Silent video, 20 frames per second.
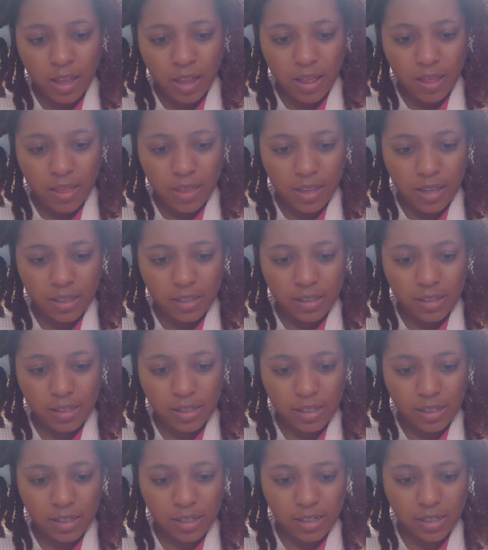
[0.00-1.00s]
This
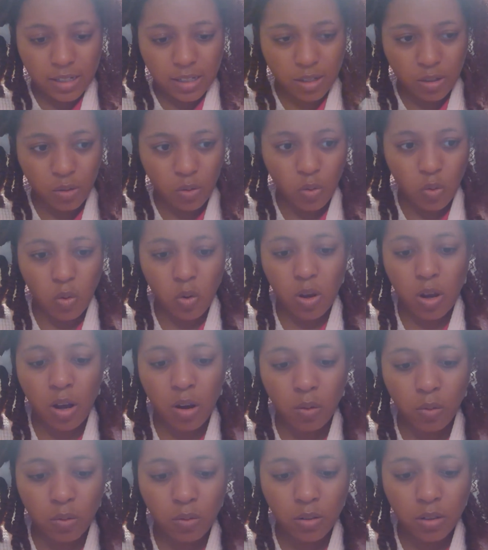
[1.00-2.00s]
is to
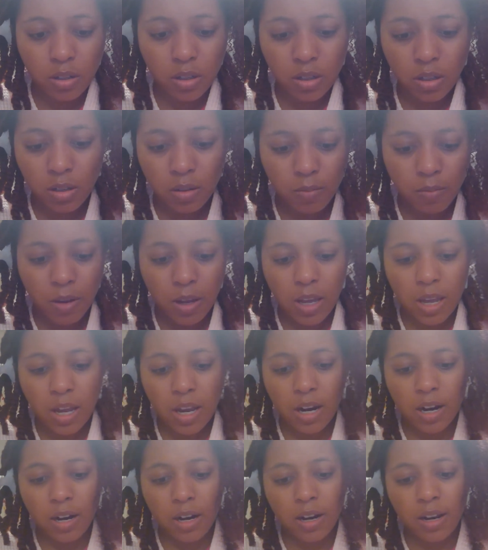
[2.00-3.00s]
coat my
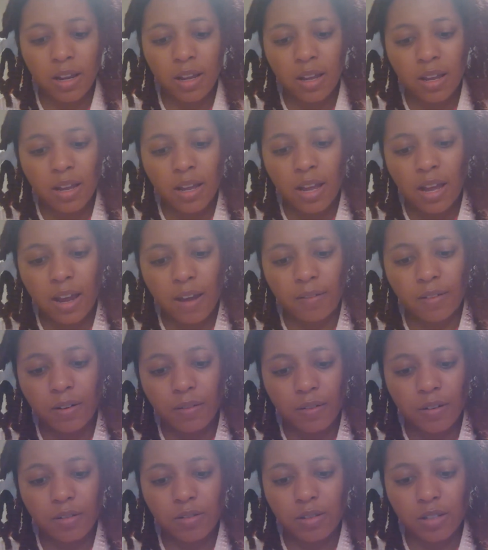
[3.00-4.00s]
hair. I've never
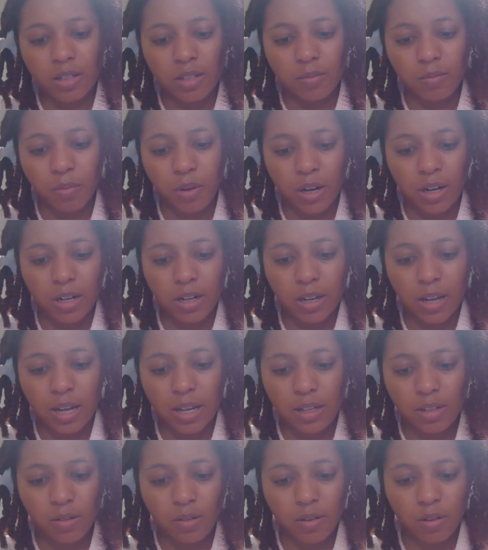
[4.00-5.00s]
used this brand of
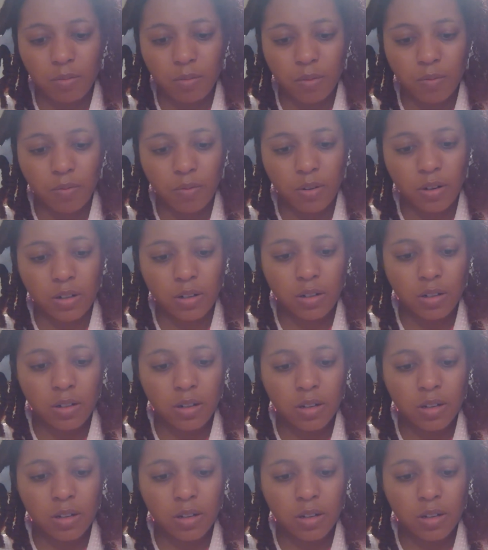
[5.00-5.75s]
castor oil before.